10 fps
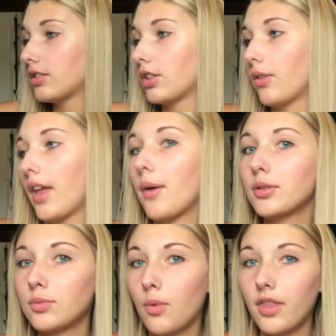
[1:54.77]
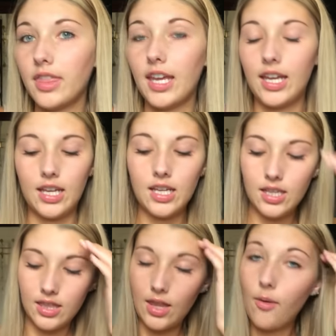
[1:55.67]
So that was one thing
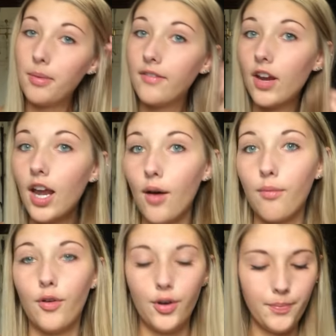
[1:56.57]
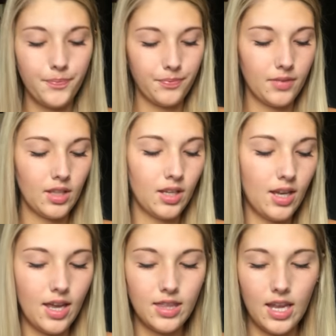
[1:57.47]
that would be very helpful.
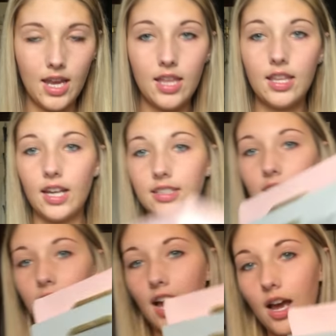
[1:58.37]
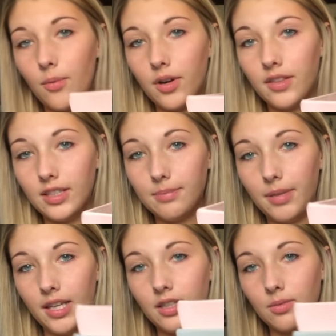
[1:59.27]
And then the next thing I got were these
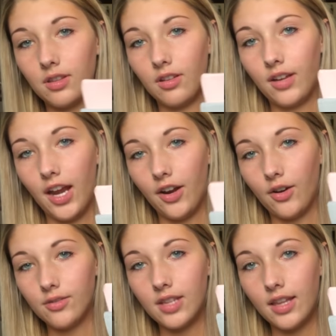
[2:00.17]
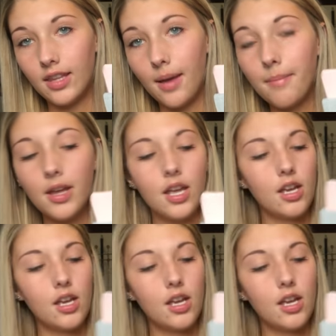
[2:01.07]
bins with little arrows on them.